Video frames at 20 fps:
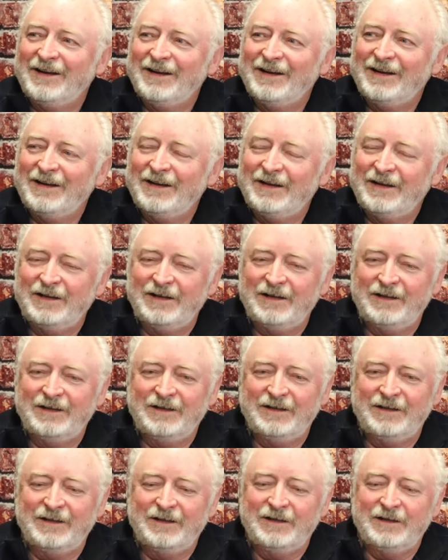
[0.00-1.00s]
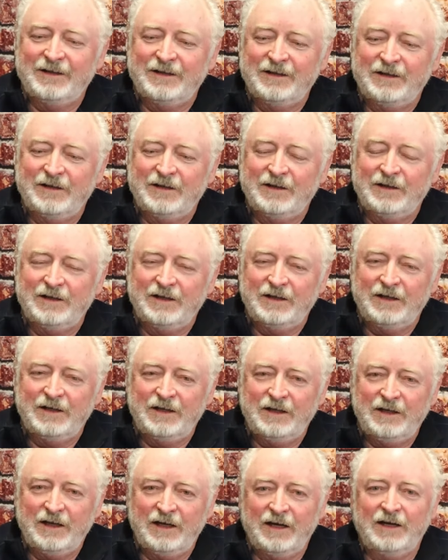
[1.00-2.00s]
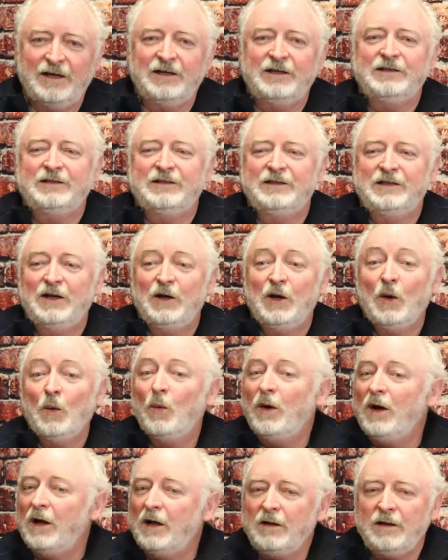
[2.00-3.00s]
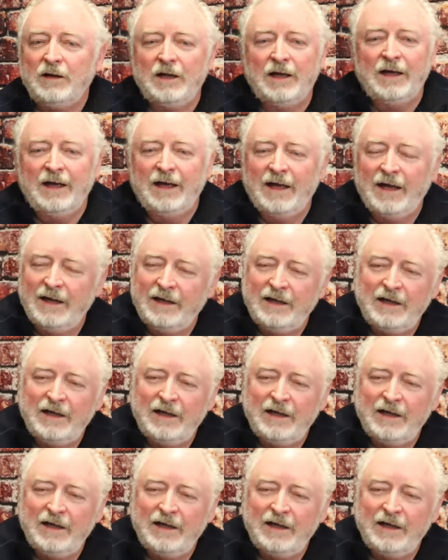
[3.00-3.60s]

Smith going out the door, yeah, with a repaired well, heart.